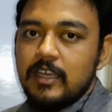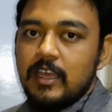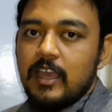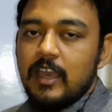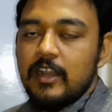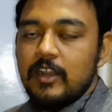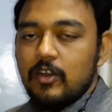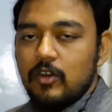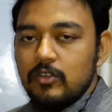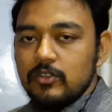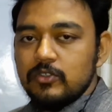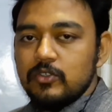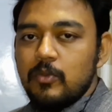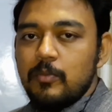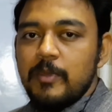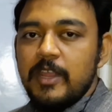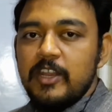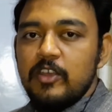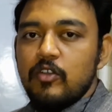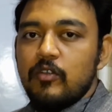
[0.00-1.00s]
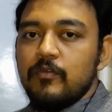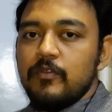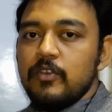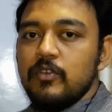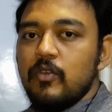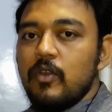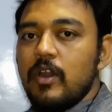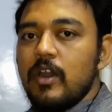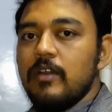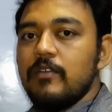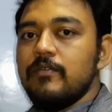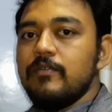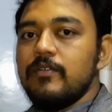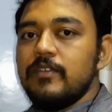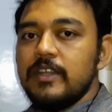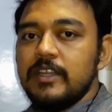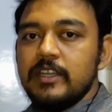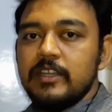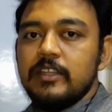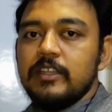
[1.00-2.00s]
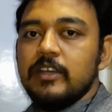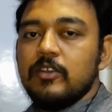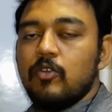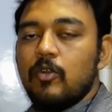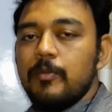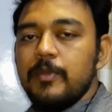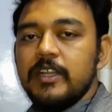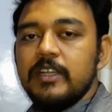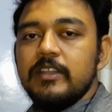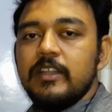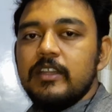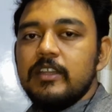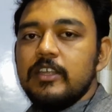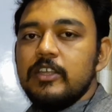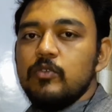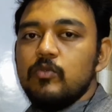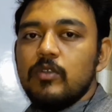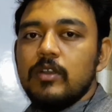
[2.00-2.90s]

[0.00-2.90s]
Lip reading: and also many of you have written in the comment that you